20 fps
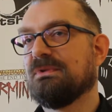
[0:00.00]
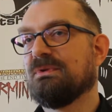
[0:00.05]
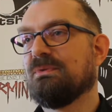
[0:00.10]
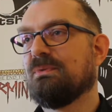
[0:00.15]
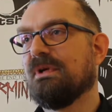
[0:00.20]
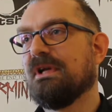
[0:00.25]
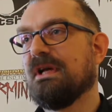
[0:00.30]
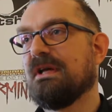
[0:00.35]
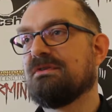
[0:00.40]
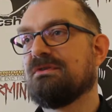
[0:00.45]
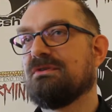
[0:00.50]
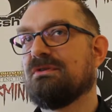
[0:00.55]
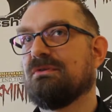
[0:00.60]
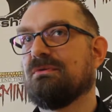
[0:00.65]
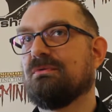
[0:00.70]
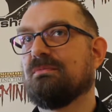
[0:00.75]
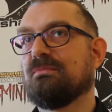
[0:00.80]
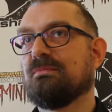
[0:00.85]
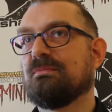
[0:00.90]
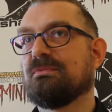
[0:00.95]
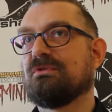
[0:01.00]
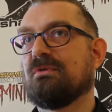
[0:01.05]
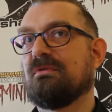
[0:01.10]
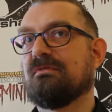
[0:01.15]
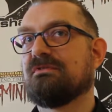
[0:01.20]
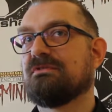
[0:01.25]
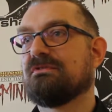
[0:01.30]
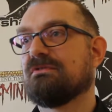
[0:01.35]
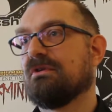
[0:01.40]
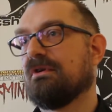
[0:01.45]
We had to sort
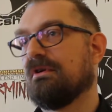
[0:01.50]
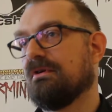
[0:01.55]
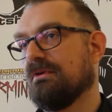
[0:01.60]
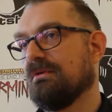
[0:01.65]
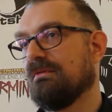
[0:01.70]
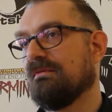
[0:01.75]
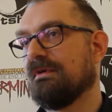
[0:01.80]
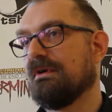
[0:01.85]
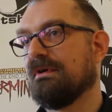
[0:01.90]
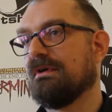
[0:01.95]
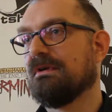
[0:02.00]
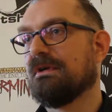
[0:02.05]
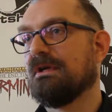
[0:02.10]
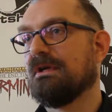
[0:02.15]
of start over